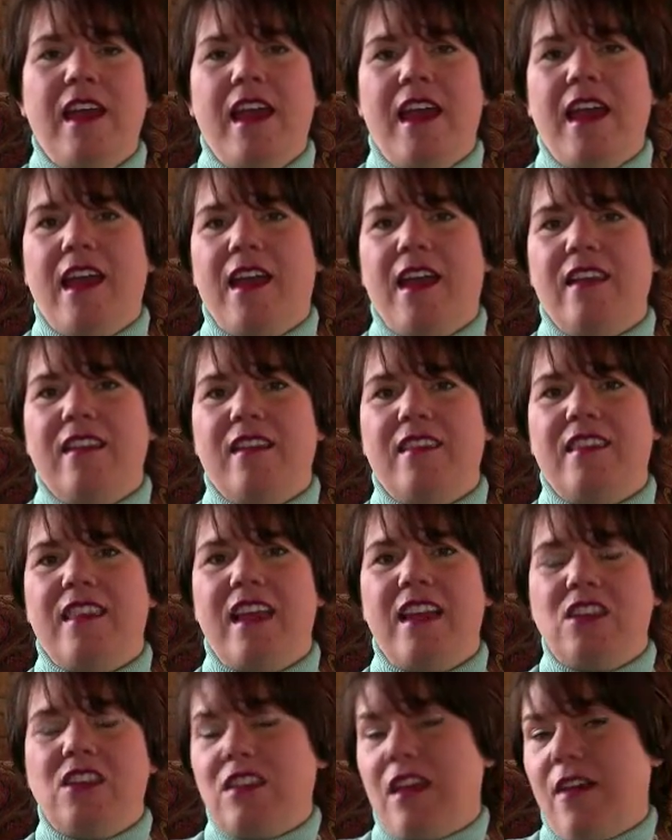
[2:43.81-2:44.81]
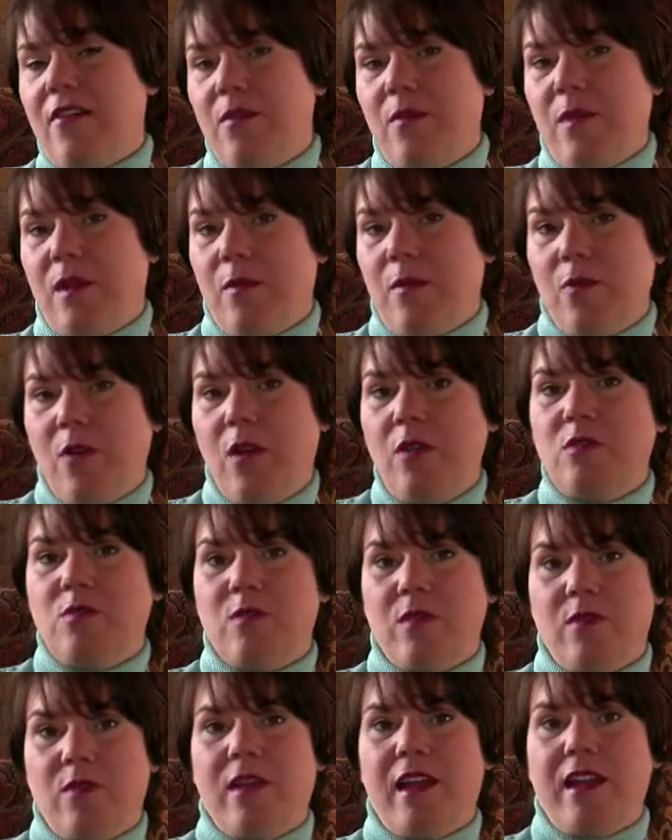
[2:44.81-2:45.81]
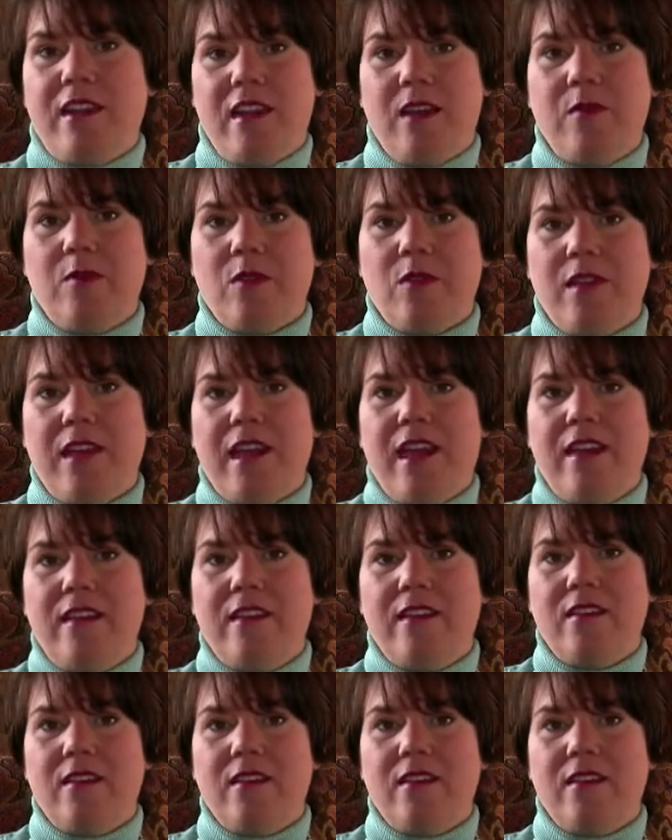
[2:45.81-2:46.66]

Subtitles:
and they just haven't been approached with the right number yet.